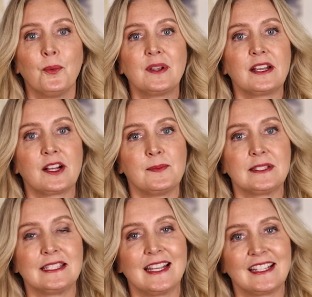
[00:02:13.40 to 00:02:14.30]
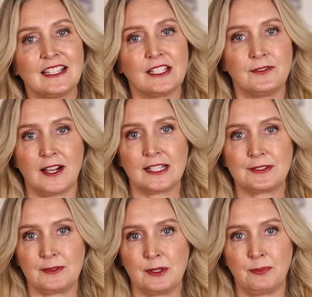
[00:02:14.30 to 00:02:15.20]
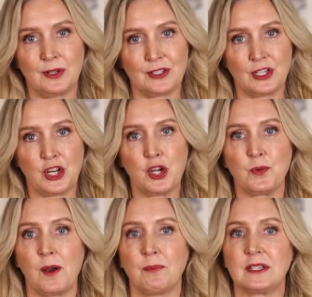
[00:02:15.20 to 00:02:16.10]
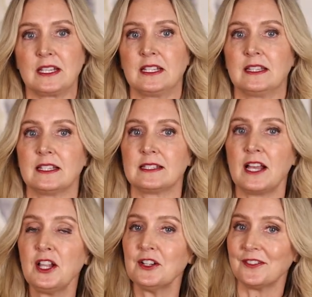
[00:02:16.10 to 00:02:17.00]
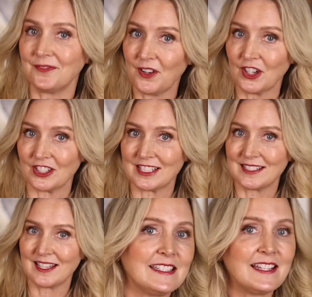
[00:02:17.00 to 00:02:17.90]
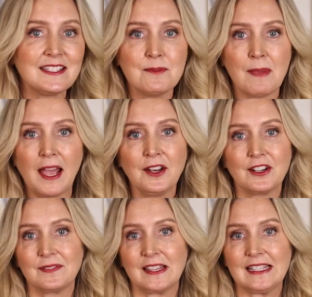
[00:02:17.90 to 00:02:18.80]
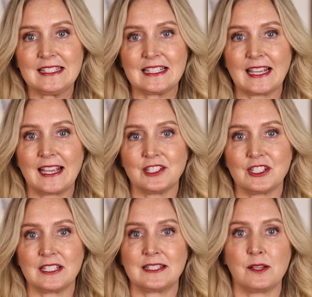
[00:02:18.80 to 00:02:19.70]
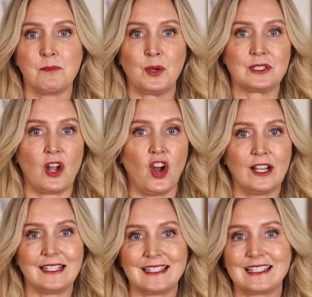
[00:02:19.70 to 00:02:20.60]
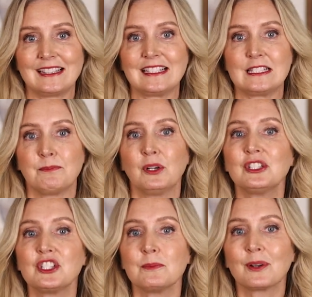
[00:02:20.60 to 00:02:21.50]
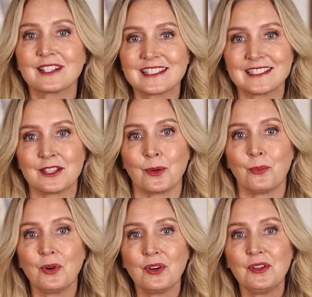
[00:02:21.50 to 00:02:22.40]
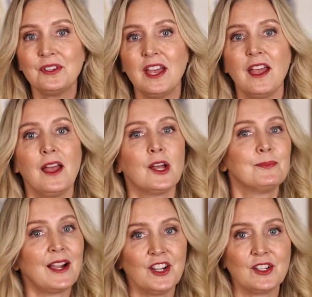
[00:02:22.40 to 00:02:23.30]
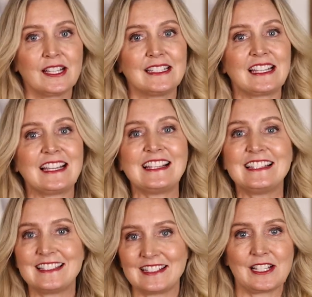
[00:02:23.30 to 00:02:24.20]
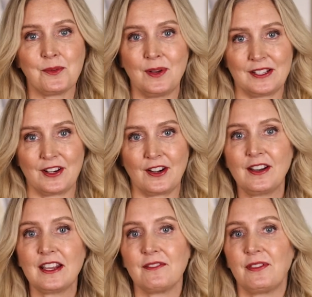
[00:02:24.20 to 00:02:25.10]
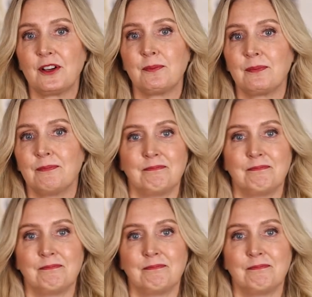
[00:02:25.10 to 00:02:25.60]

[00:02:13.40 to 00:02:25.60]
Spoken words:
when it comes to taking advice from the person who represented the seller first. It doesn't matter if the listing agent is the most honest, least pushy person in the world, a buyer can easily wonder if they're